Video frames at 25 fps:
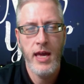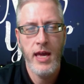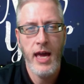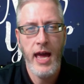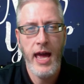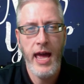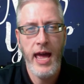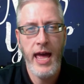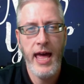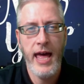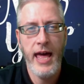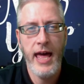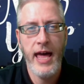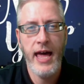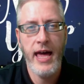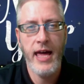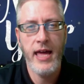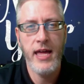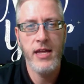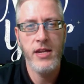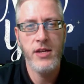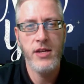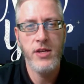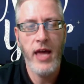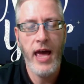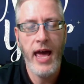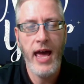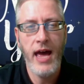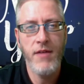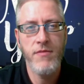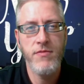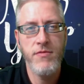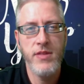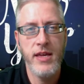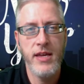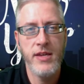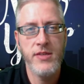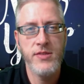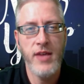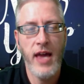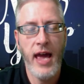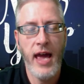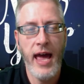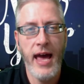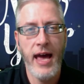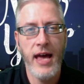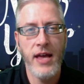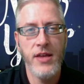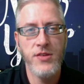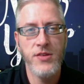and have this
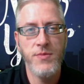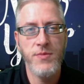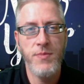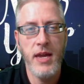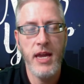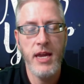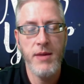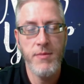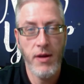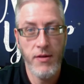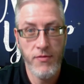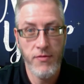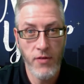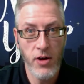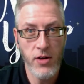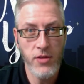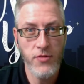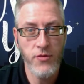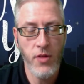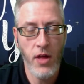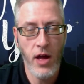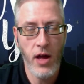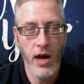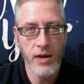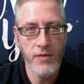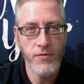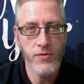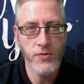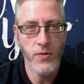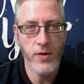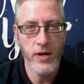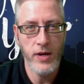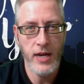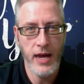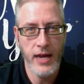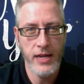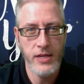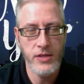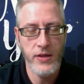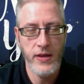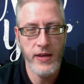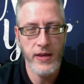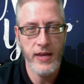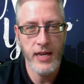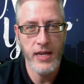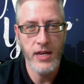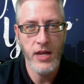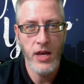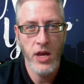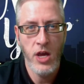as being my first vlog of
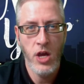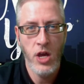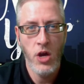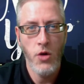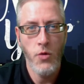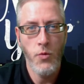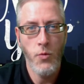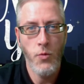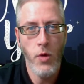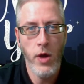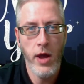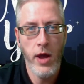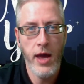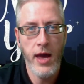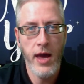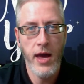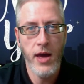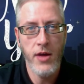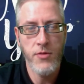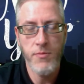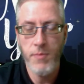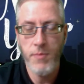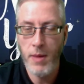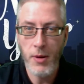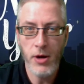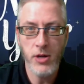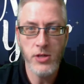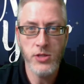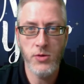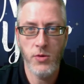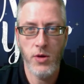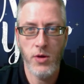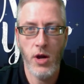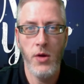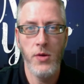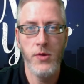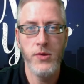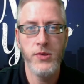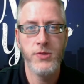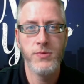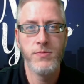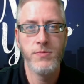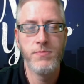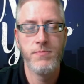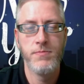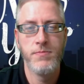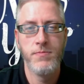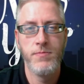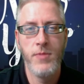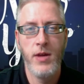2019 with my personal goals.
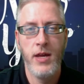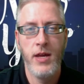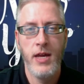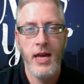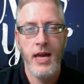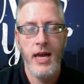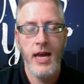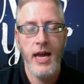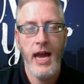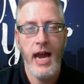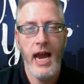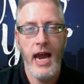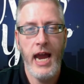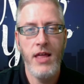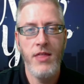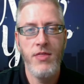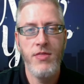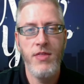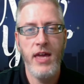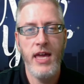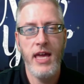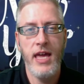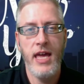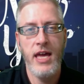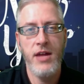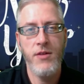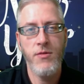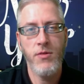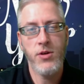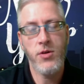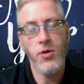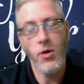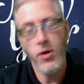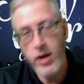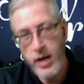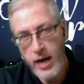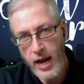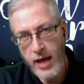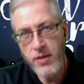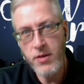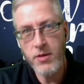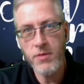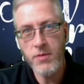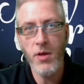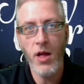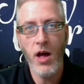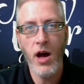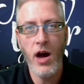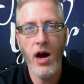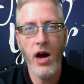And then record another
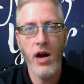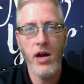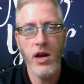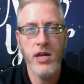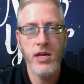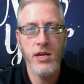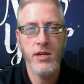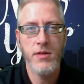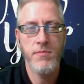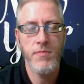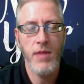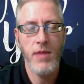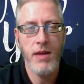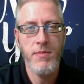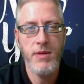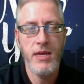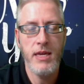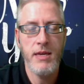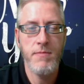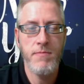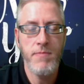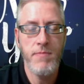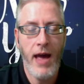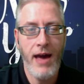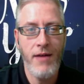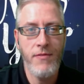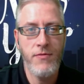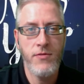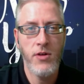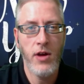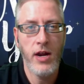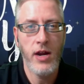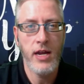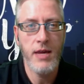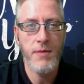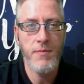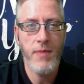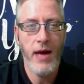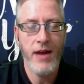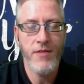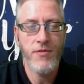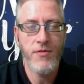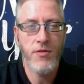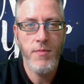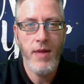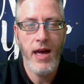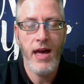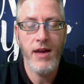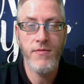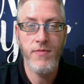vlog, maybe after I get back
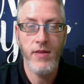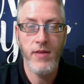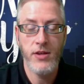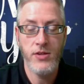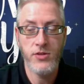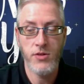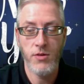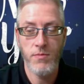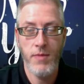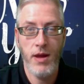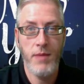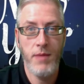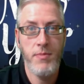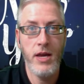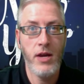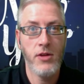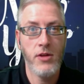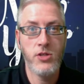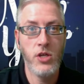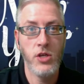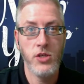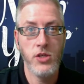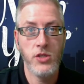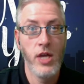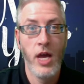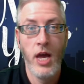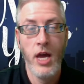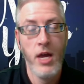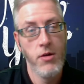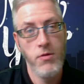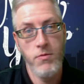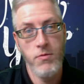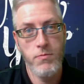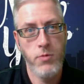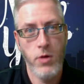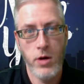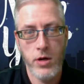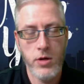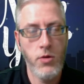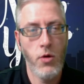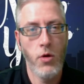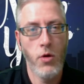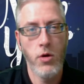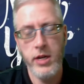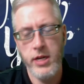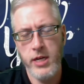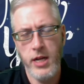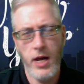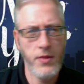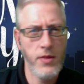from MagFest, or maybe I'll just
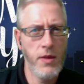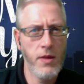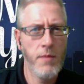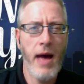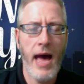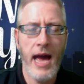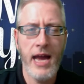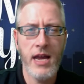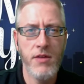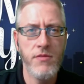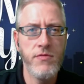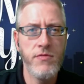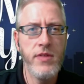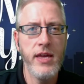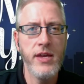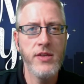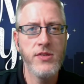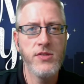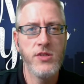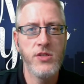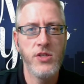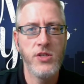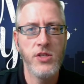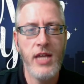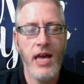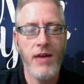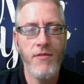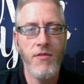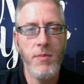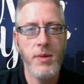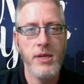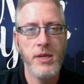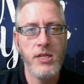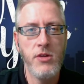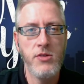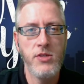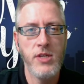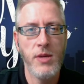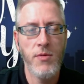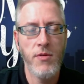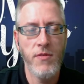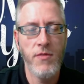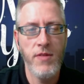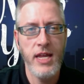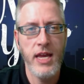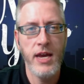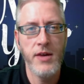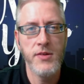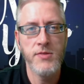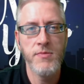record it on the back of this and just have it be 2 separate
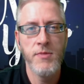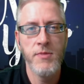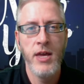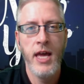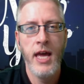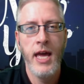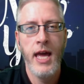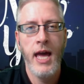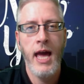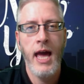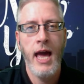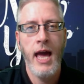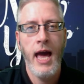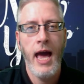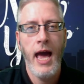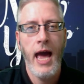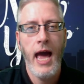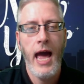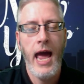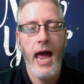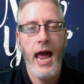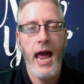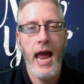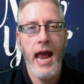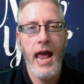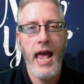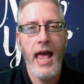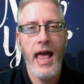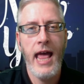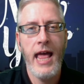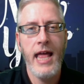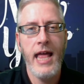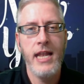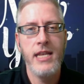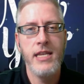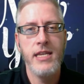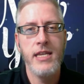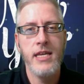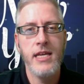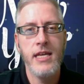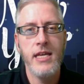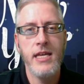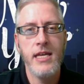videos. And